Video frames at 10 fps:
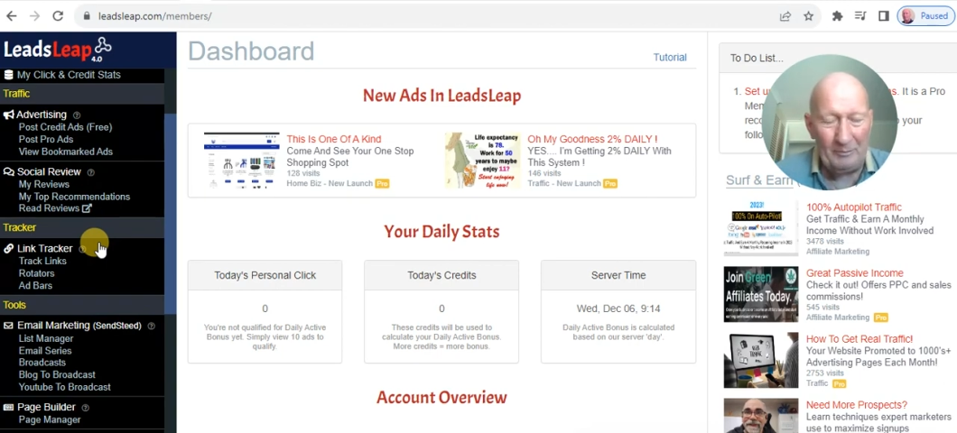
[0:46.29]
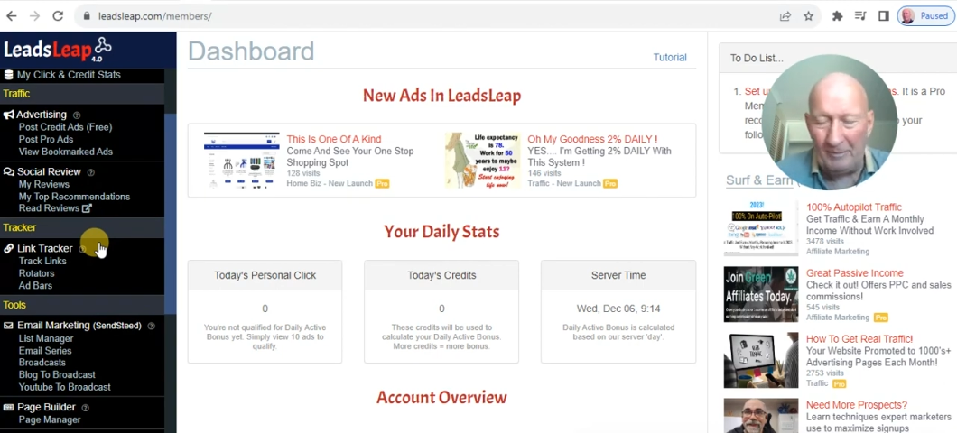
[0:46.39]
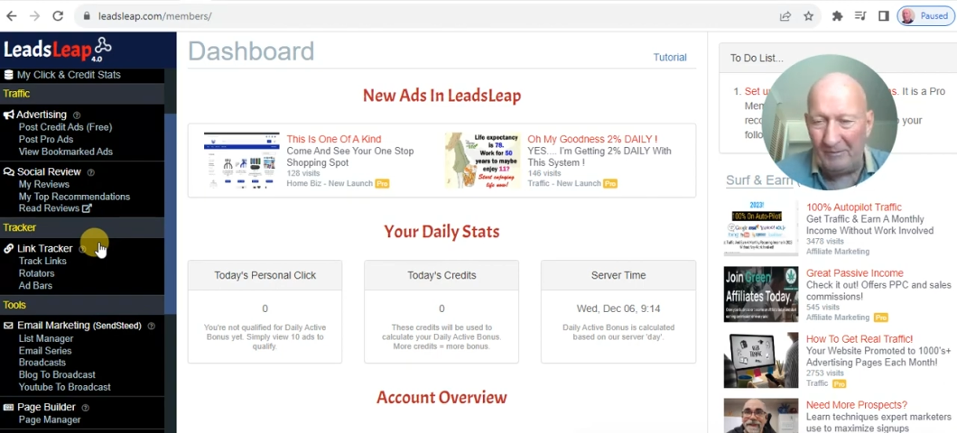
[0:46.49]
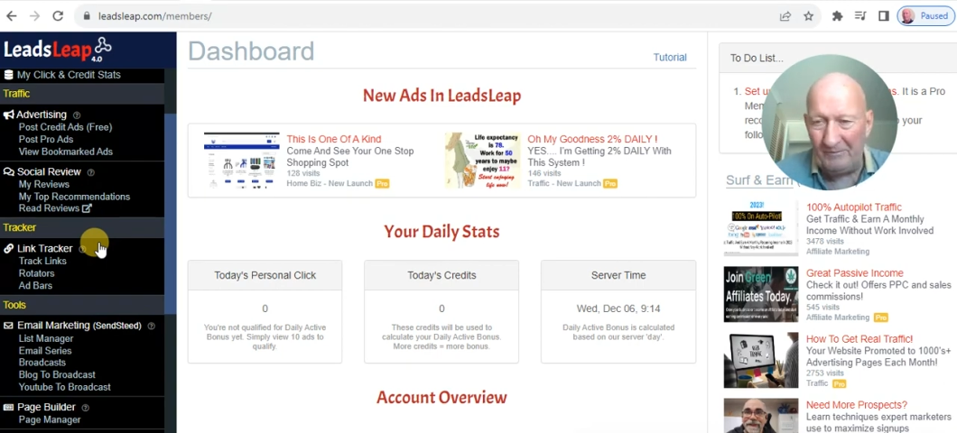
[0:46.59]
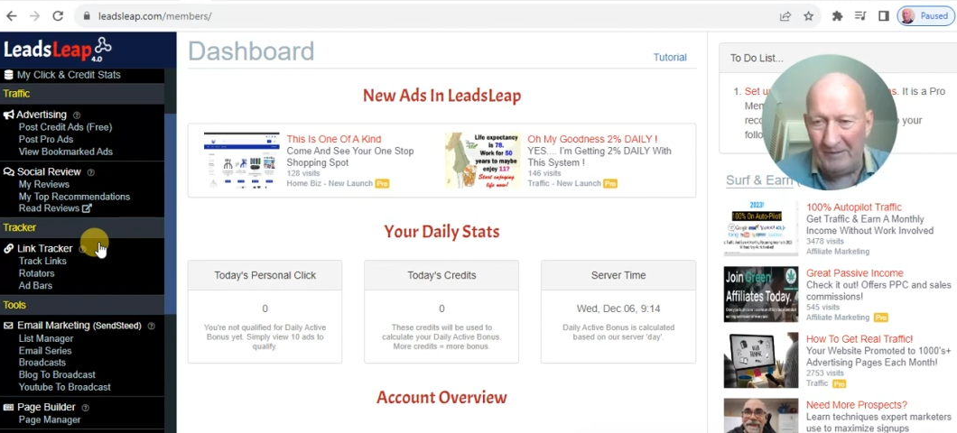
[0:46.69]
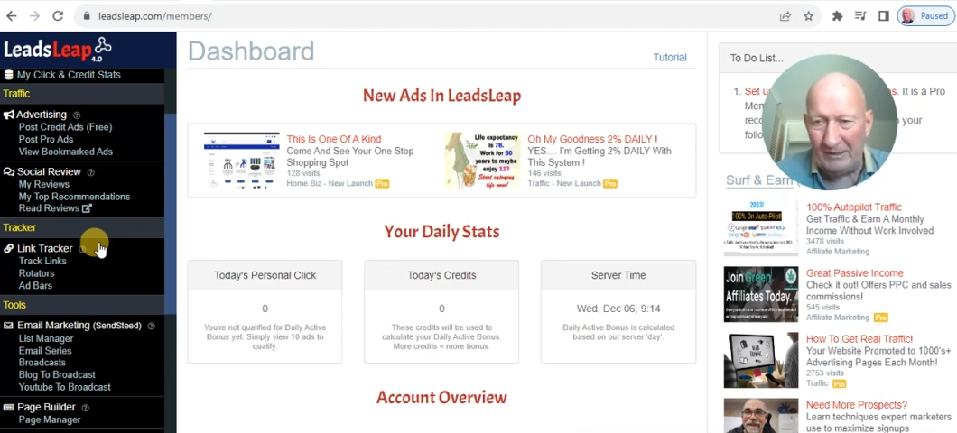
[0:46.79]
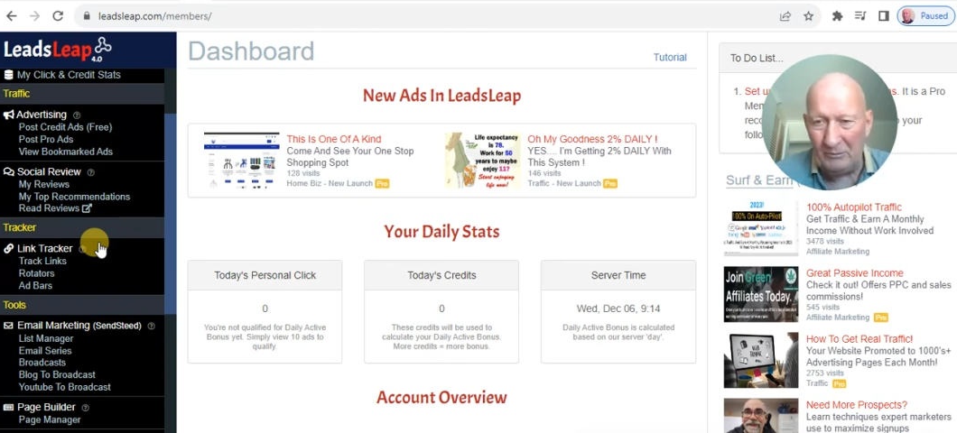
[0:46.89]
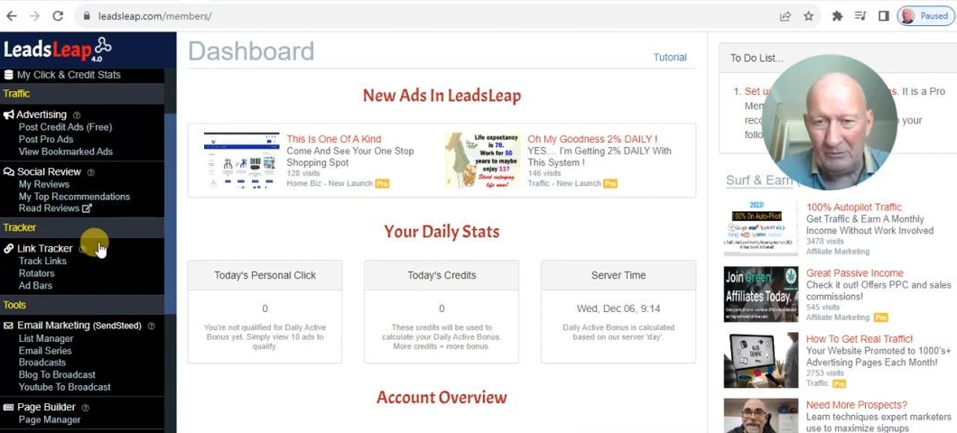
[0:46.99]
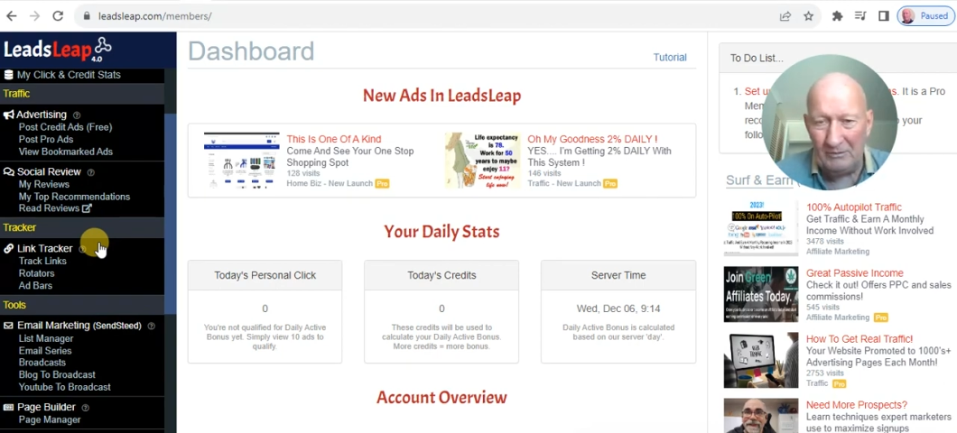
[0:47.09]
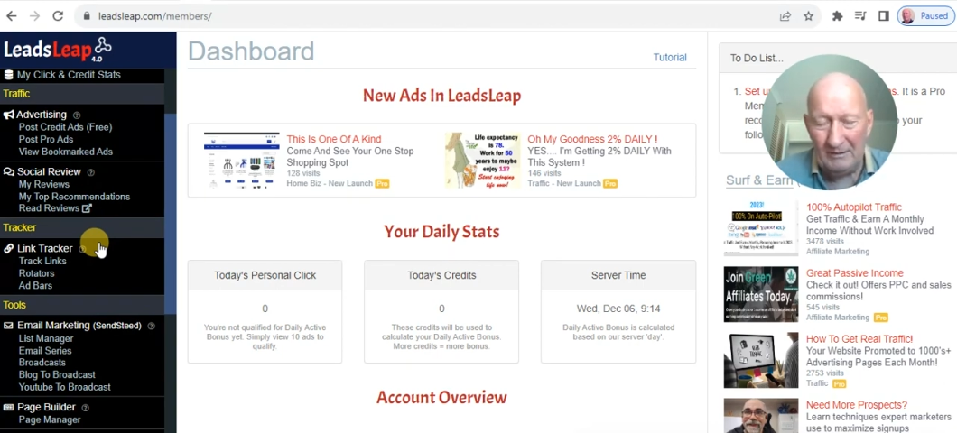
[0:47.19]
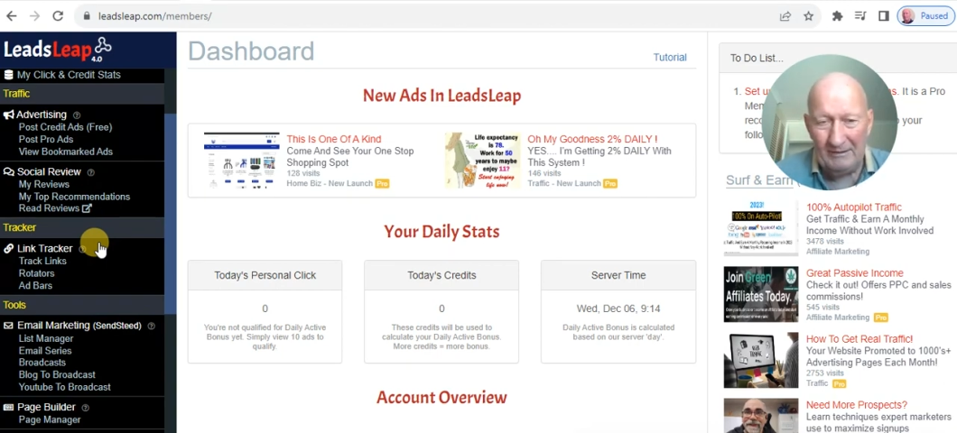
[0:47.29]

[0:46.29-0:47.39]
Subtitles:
proper funnel